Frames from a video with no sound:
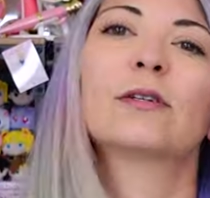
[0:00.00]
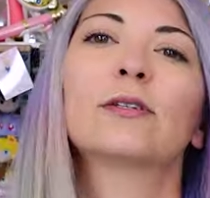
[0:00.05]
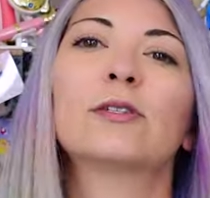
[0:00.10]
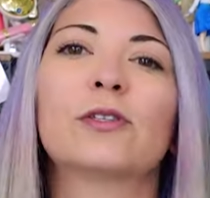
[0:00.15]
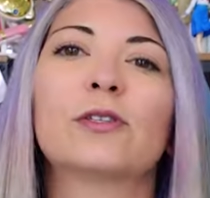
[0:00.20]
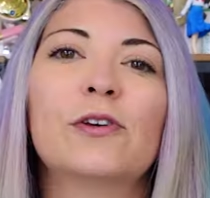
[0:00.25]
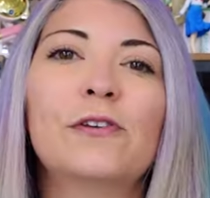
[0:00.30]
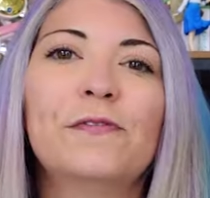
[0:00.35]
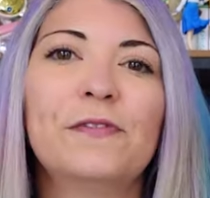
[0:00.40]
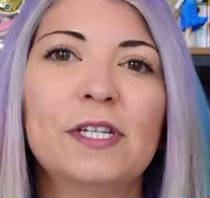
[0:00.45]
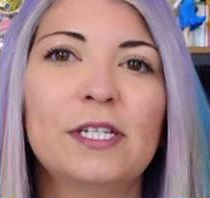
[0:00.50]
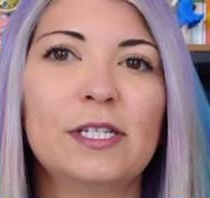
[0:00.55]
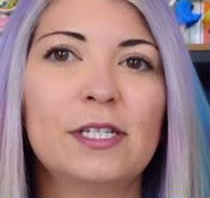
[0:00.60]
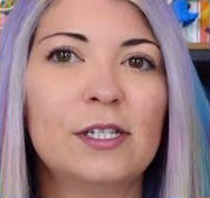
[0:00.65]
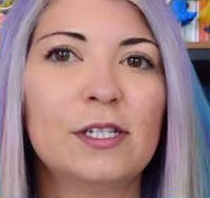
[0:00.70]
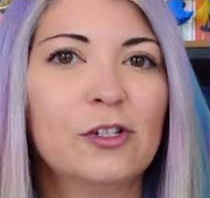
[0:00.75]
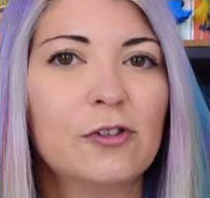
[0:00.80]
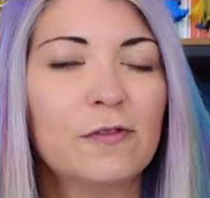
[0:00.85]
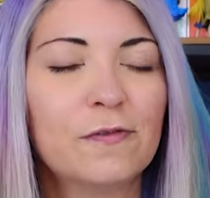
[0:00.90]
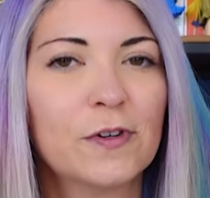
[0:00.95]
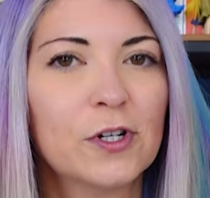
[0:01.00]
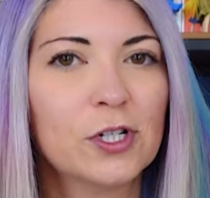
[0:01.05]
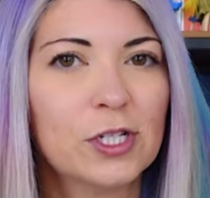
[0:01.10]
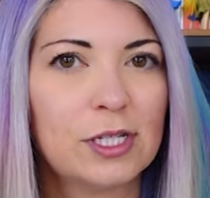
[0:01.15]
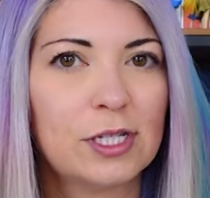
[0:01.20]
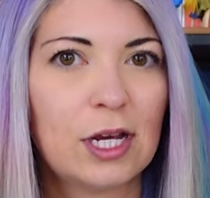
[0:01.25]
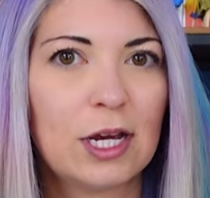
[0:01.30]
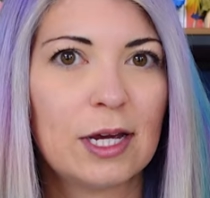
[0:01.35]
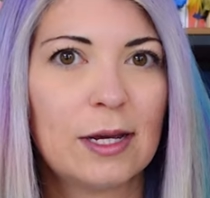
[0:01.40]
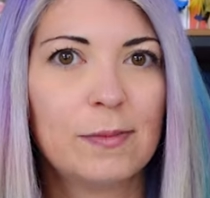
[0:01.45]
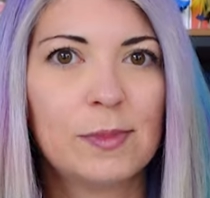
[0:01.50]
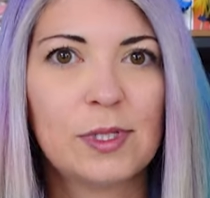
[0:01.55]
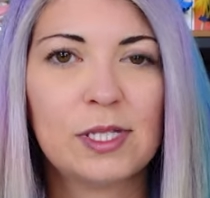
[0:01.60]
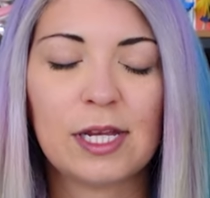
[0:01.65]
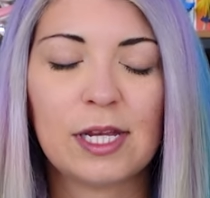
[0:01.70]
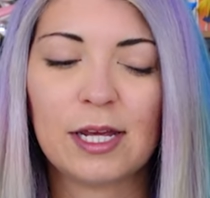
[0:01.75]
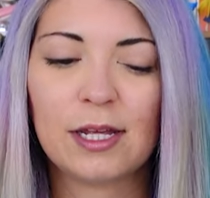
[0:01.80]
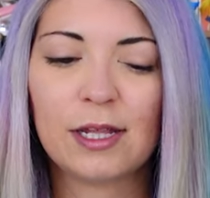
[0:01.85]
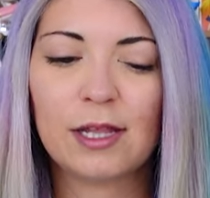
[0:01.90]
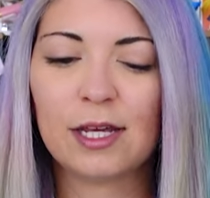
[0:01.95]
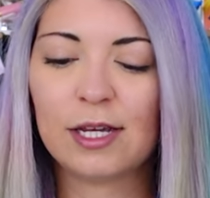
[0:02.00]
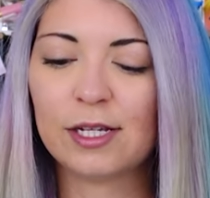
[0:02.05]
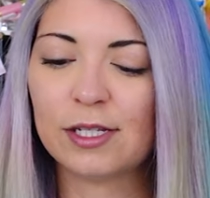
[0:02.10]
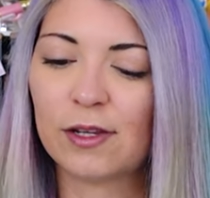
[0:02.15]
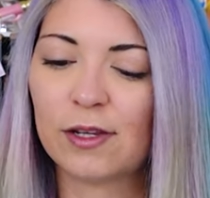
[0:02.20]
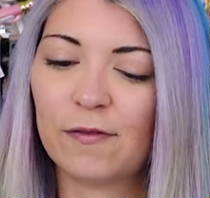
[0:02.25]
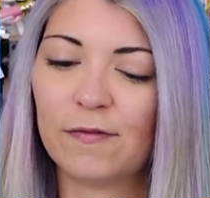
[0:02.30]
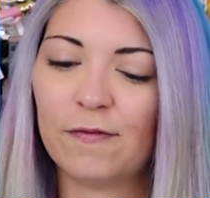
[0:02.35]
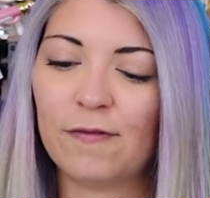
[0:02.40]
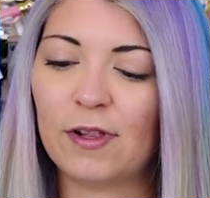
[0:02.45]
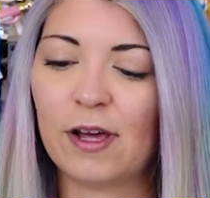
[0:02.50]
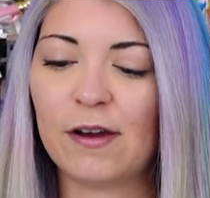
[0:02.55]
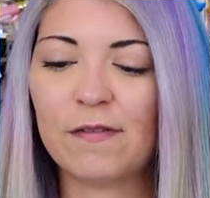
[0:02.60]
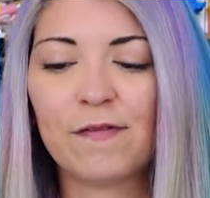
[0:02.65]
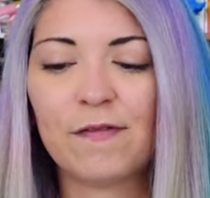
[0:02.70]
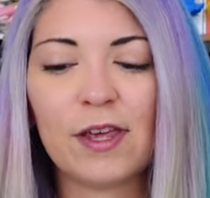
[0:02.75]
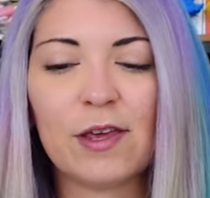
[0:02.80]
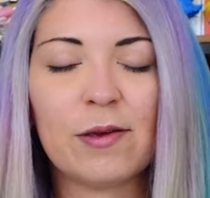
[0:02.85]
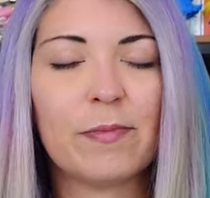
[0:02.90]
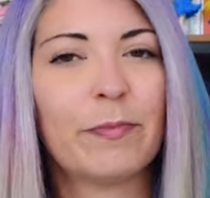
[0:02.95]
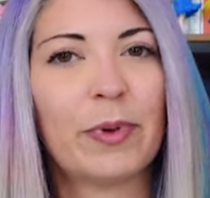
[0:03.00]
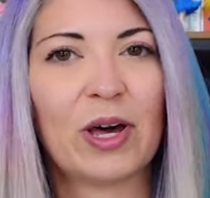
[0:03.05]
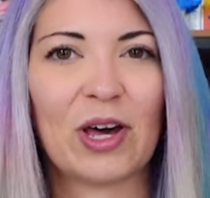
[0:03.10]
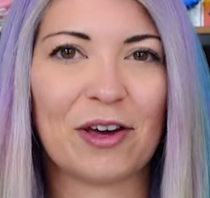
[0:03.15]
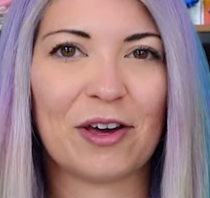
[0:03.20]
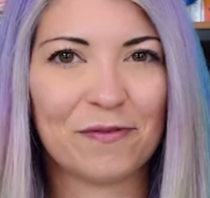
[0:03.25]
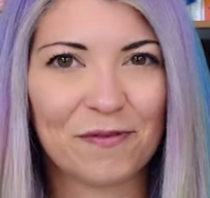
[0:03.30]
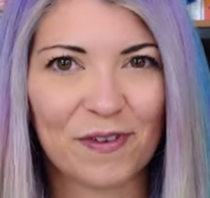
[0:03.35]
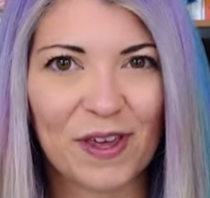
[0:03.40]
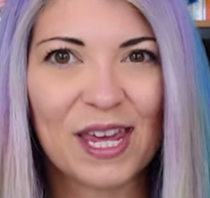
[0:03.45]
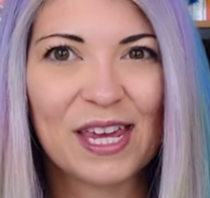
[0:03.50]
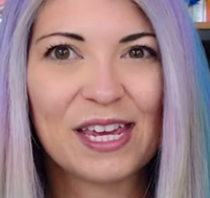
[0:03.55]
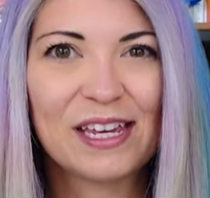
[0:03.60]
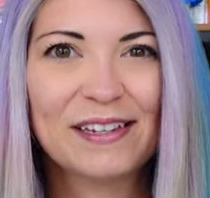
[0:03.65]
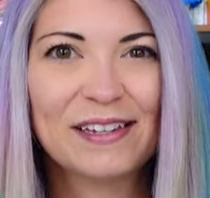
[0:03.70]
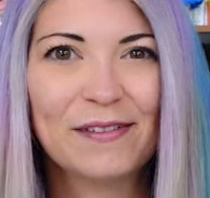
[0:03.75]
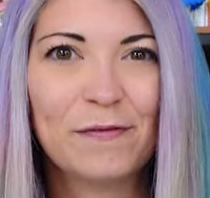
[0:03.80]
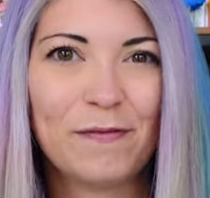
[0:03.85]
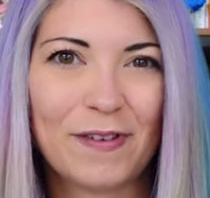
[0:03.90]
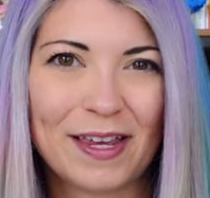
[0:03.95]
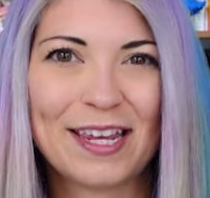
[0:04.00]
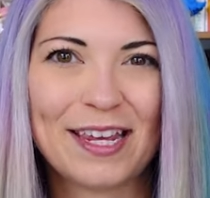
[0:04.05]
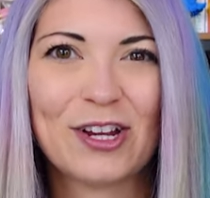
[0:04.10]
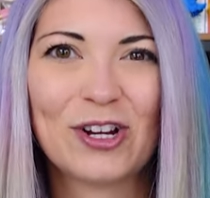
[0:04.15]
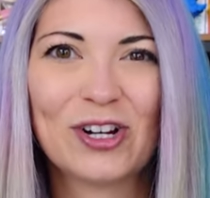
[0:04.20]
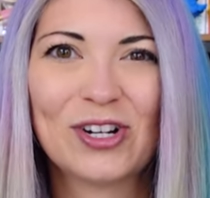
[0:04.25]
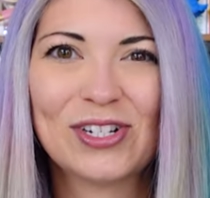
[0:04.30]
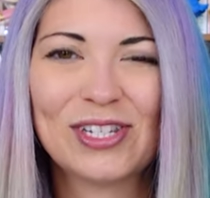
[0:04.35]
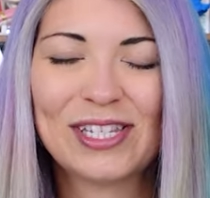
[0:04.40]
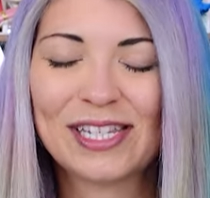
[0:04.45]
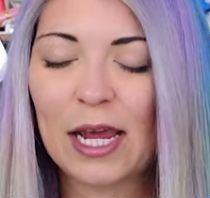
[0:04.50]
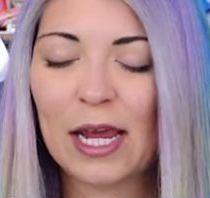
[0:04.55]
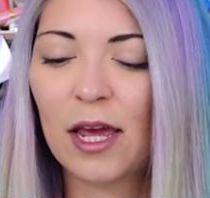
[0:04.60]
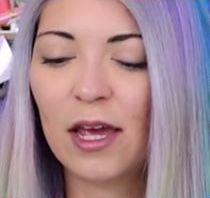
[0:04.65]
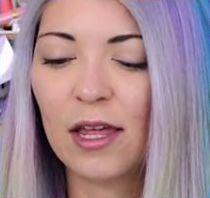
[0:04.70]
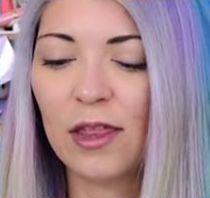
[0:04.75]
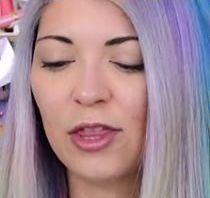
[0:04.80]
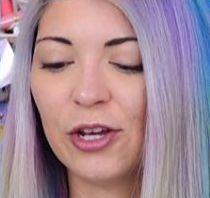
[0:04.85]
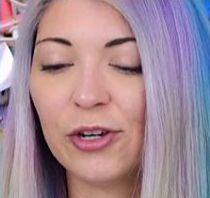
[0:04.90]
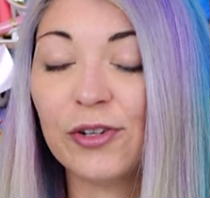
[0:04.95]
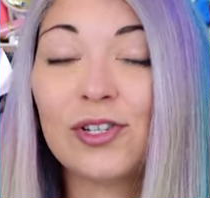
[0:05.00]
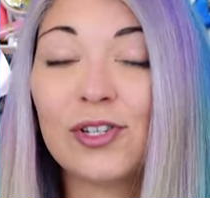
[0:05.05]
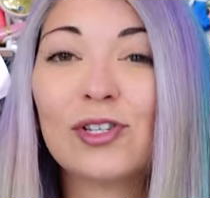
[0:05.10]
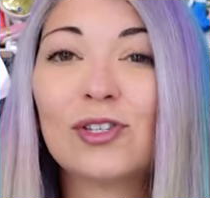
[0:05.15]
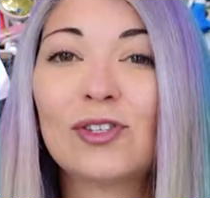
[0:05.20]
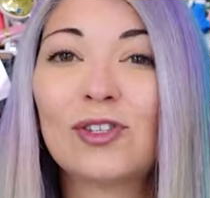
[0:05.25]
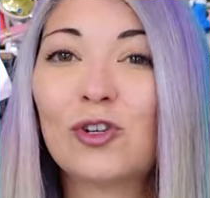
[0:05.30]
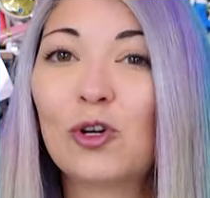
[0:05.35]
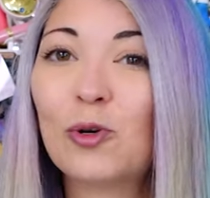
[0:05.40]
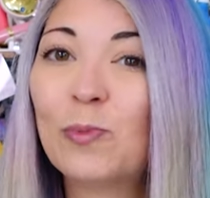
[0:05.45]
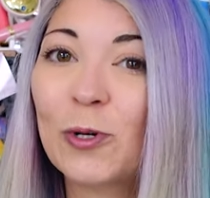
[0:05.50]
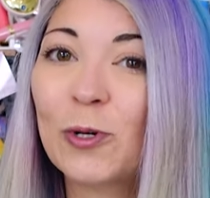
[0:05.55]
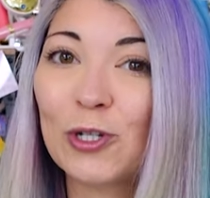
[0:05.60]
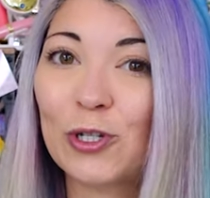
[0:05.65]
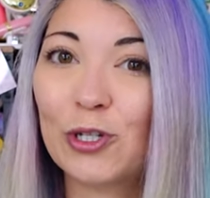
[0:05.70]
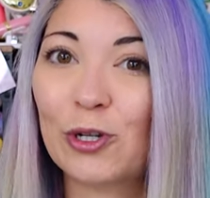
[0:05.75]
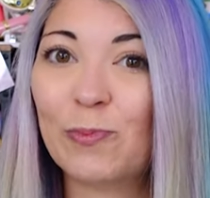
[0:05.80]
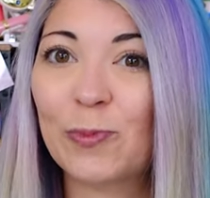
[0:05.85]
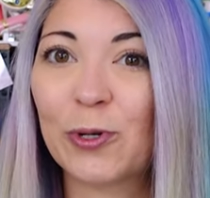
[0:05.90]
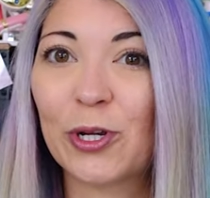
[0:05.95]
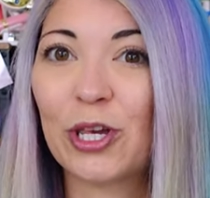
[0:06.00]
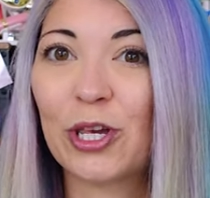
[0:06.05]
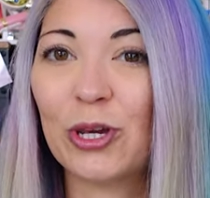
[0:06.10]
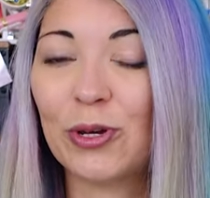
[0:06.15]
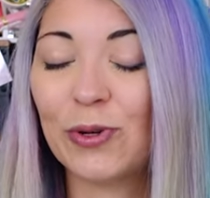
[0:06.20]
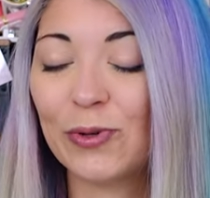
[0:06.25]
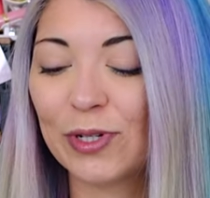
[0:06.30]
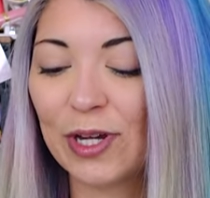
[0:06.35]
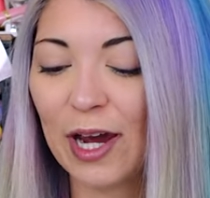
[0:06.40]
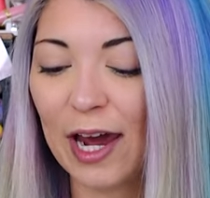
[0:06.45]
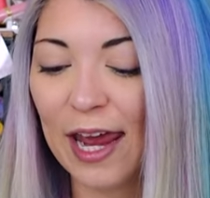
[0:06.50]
So if this is your first time seeing these Fluffy Puffy figures, they're super, super cute.